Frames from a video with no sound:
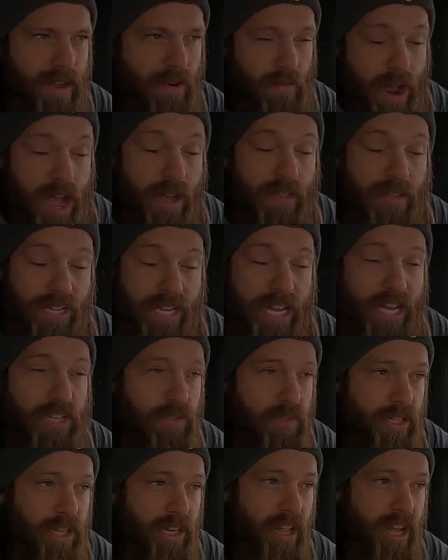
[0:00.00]
around the
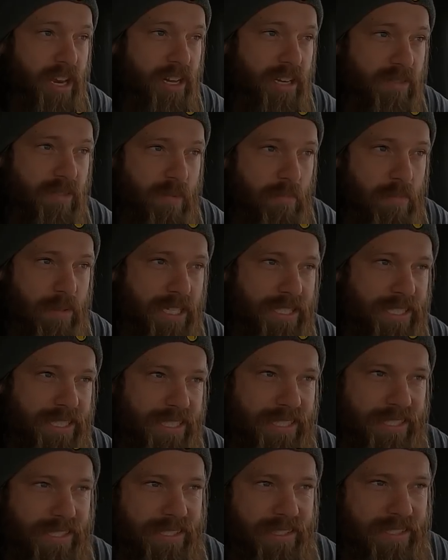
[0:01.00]
country in a lot of different
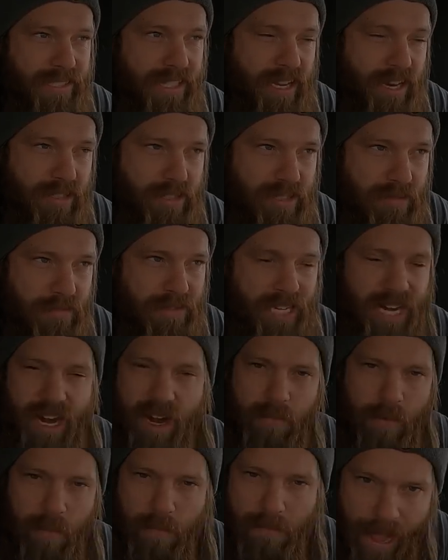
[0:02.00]
places, there's some
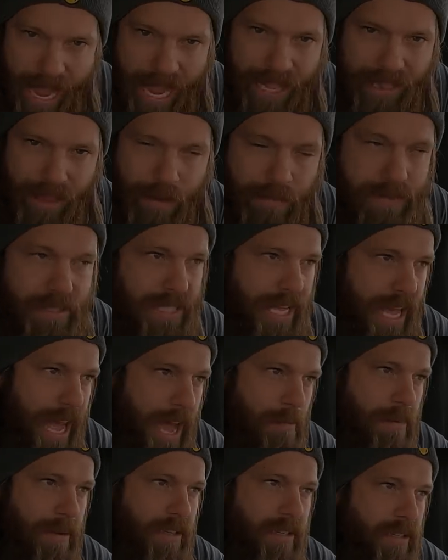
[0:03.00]
terrible pileups that
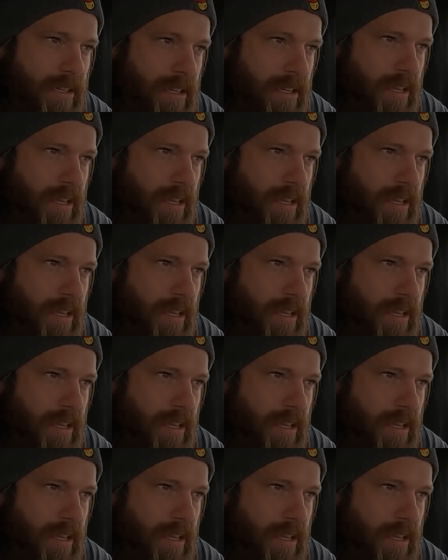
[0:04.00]
happen.